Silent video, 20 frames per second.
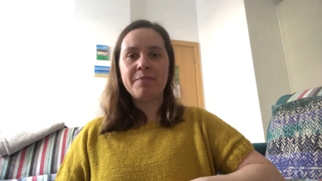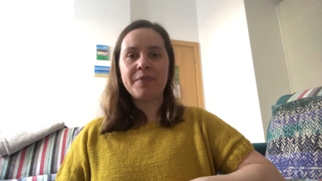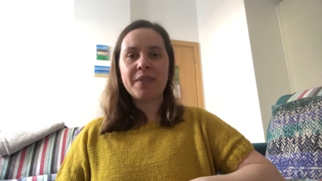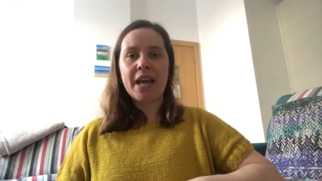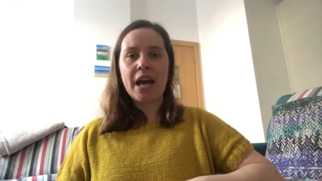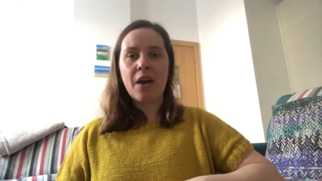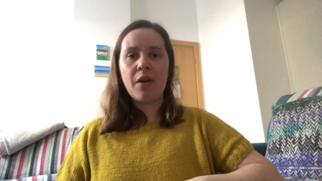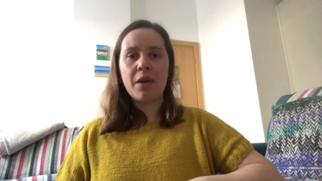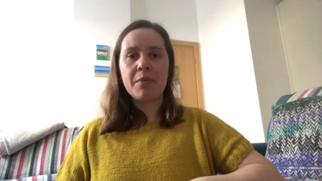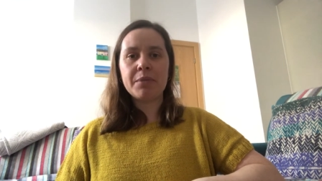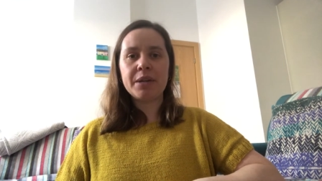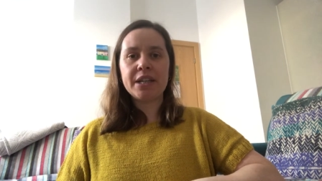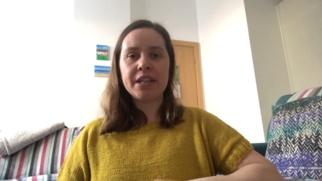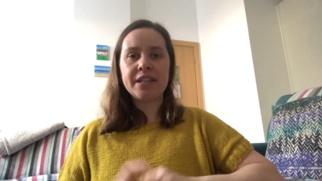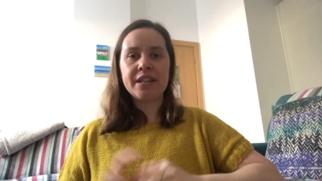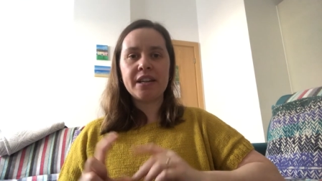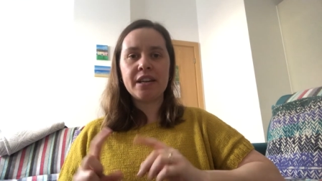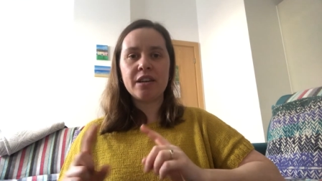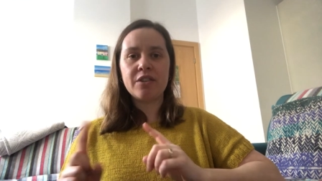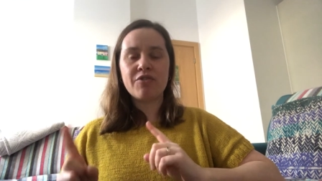Now I'm
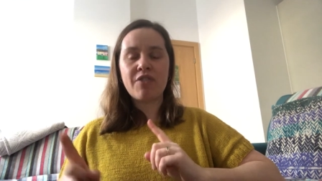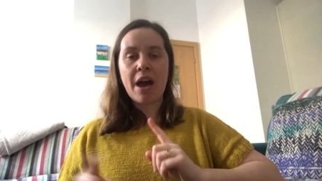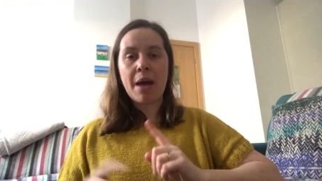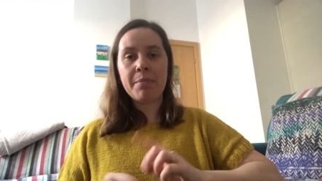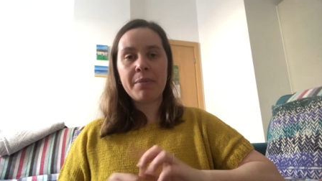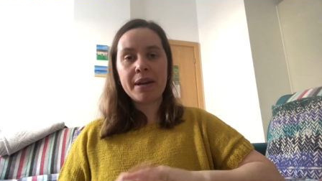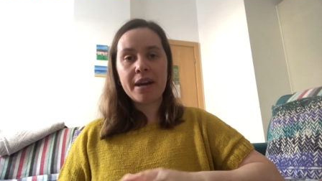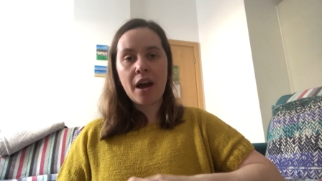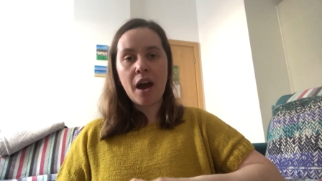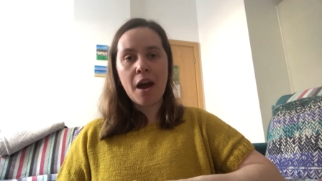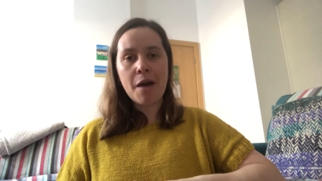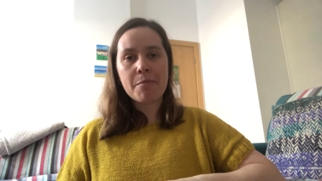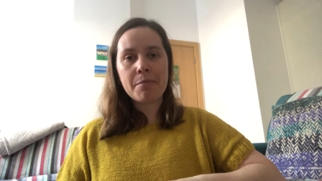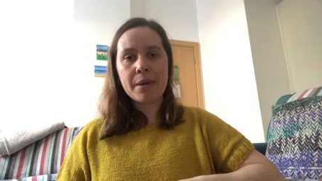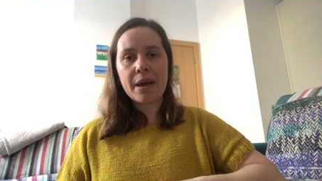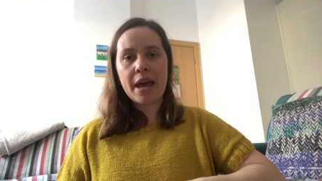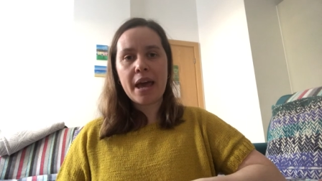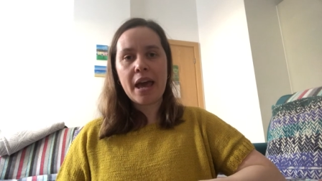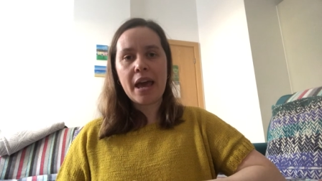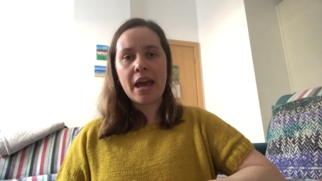gonna wrap it up
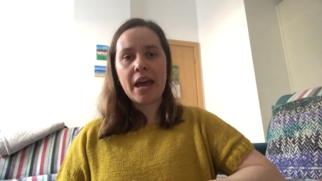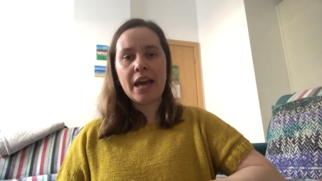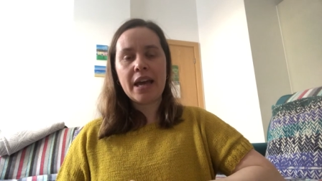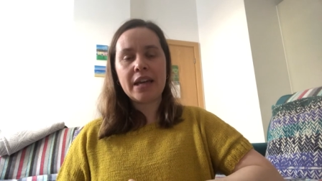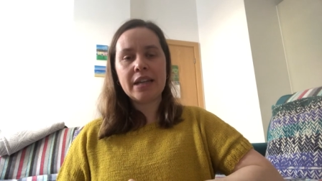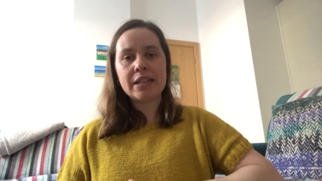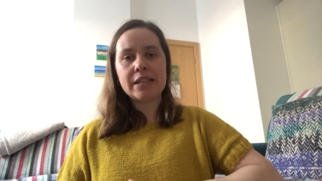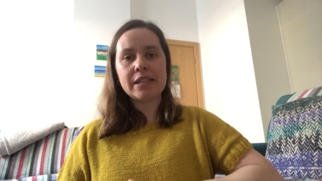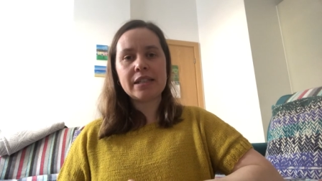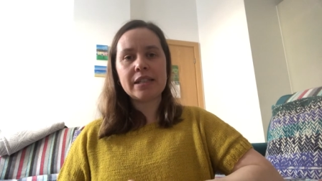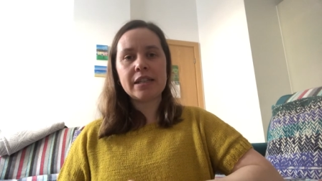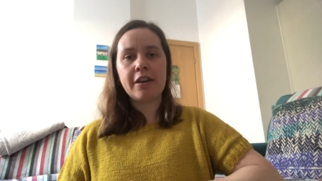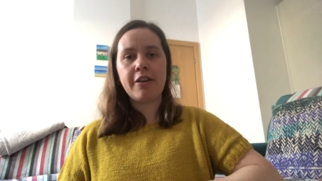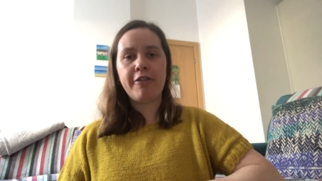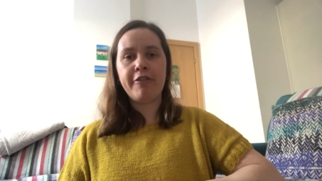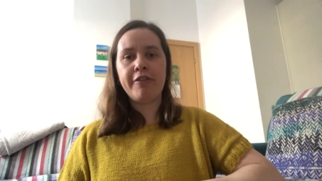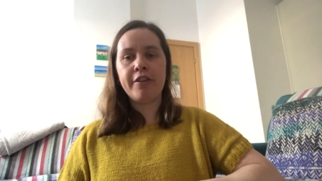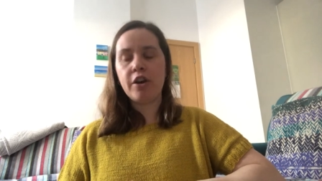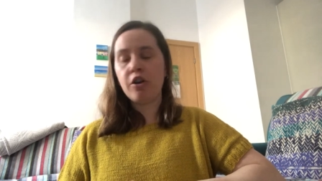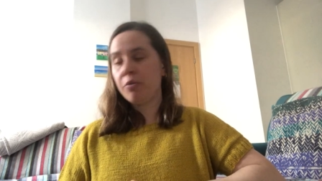and
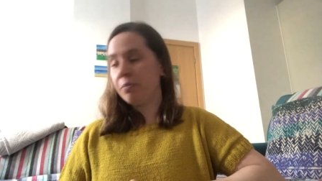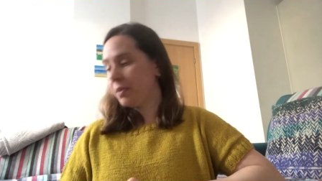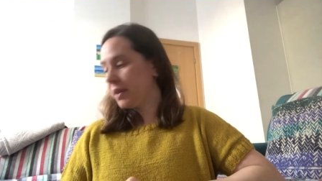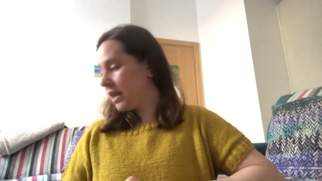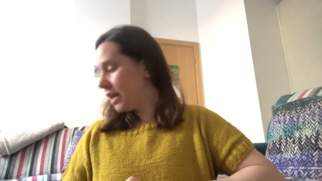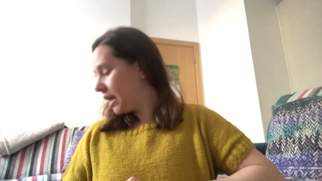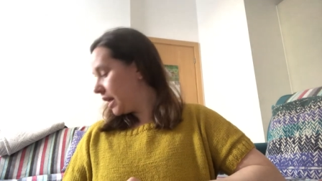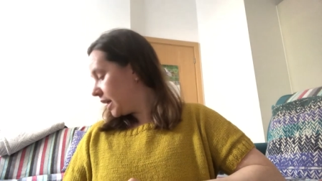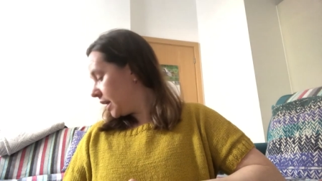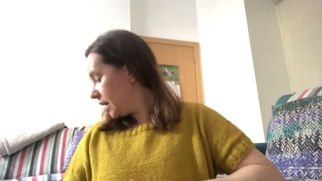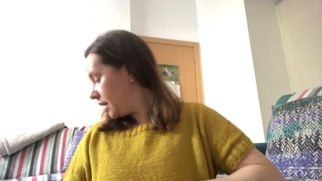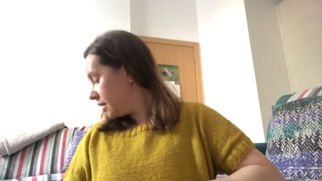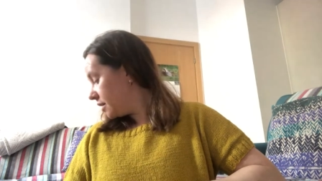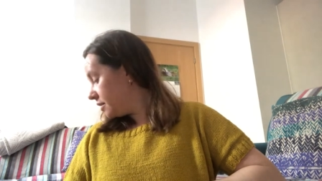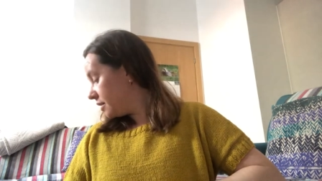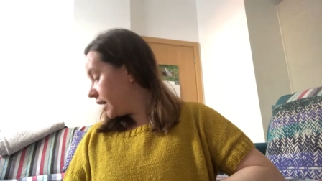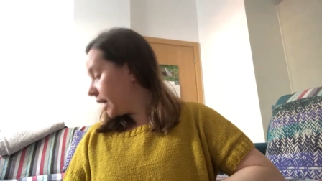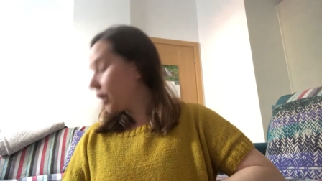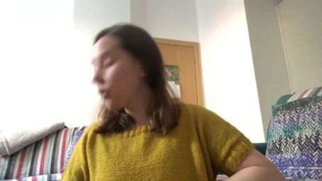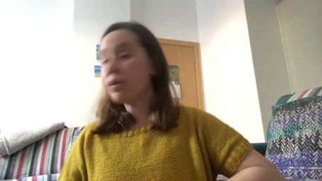film the
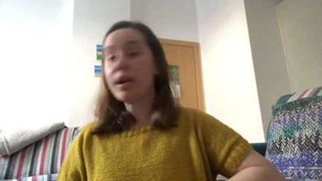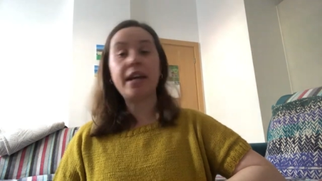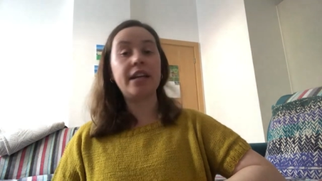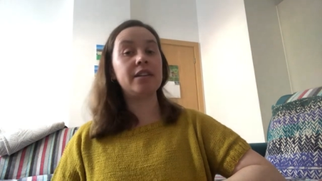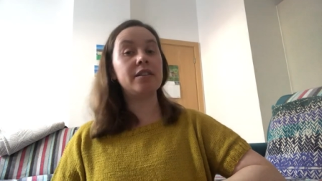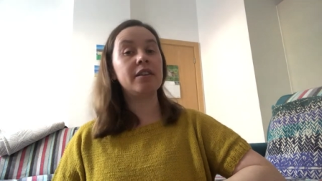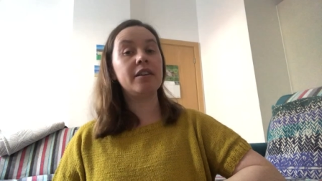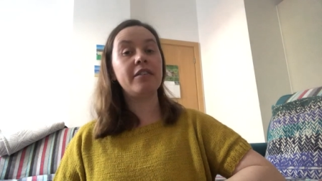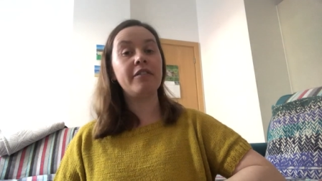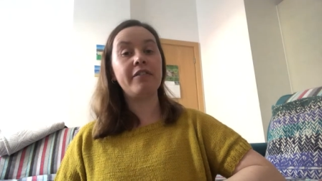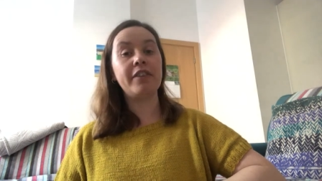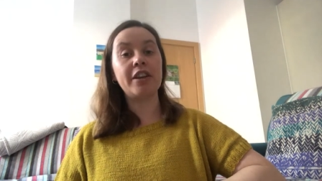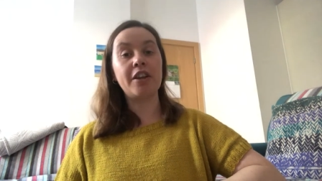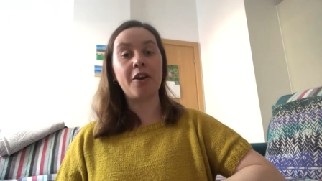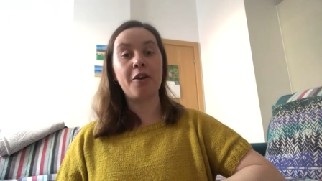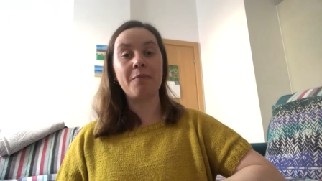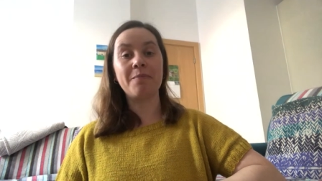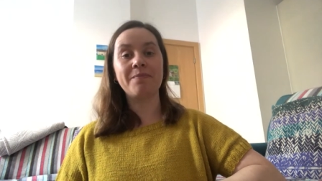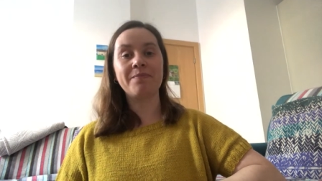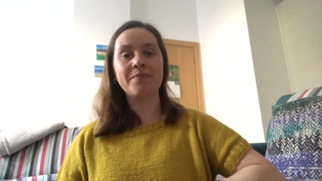knit crate
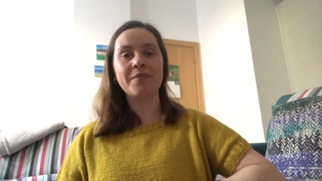video